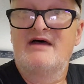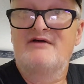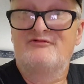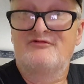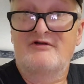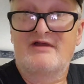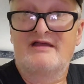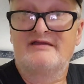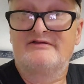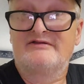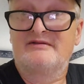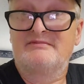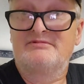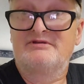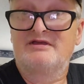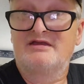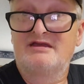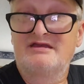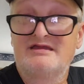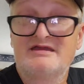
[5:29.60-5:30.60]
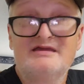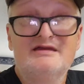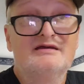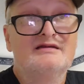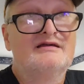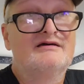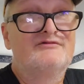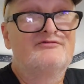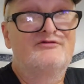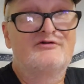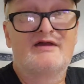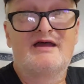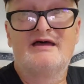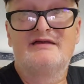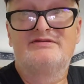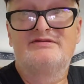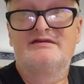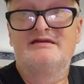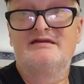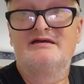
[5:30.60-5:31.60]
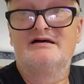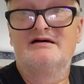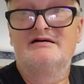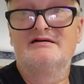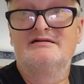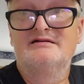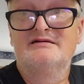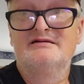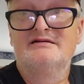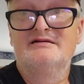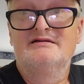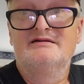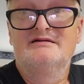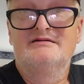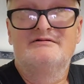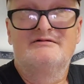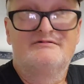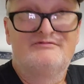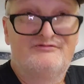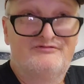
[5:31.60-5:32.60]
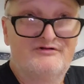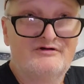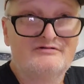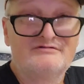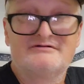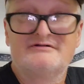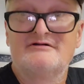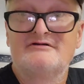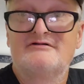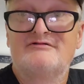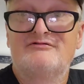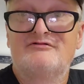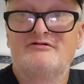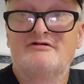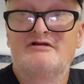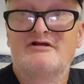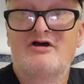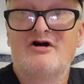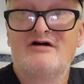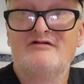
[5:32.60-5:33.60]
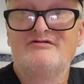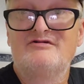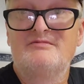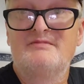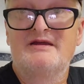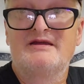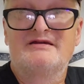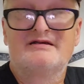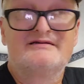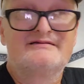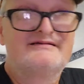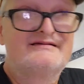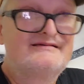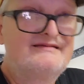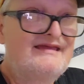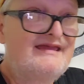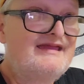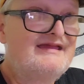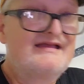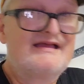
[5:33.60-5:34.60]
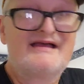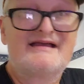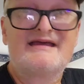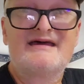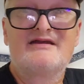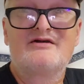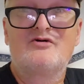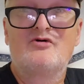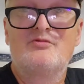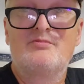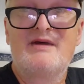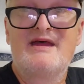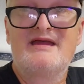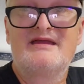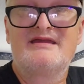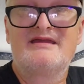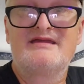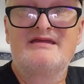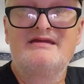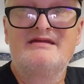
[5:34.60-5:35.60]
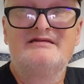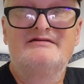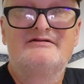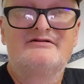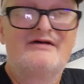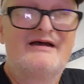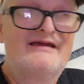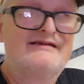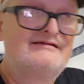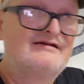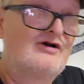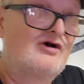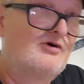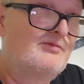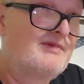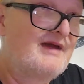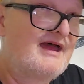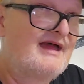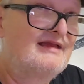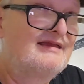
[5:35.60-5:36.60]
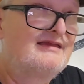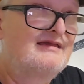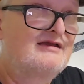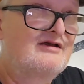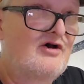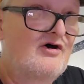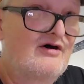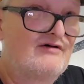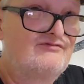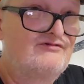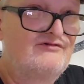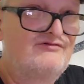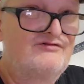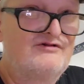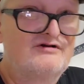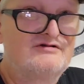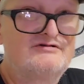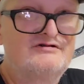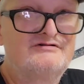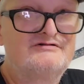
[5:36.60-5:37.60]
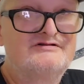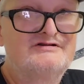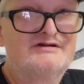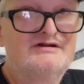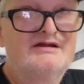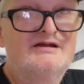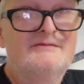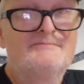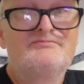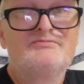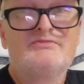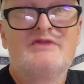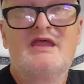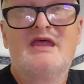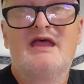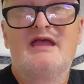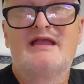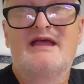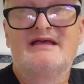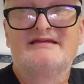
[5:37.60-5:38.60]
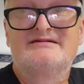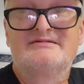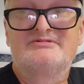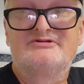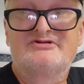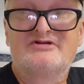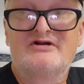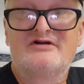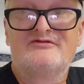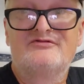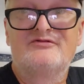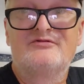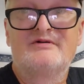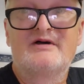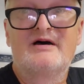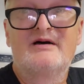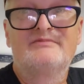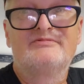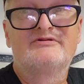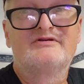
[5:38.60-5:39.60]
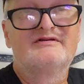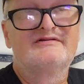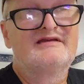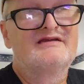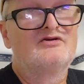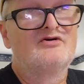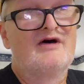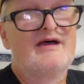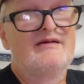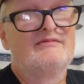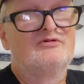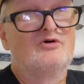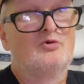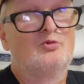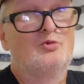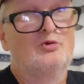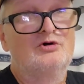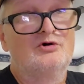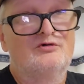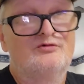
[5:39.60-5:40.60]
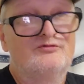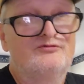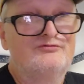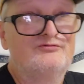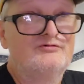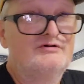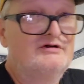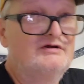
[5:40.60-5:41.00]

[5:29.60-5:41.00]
I forgot something again. I forgot the filters for the coffee maker. I said, dang, I got to go back again. So I had to go back, get coffee filters, got some styrofoam cups because I don't have no real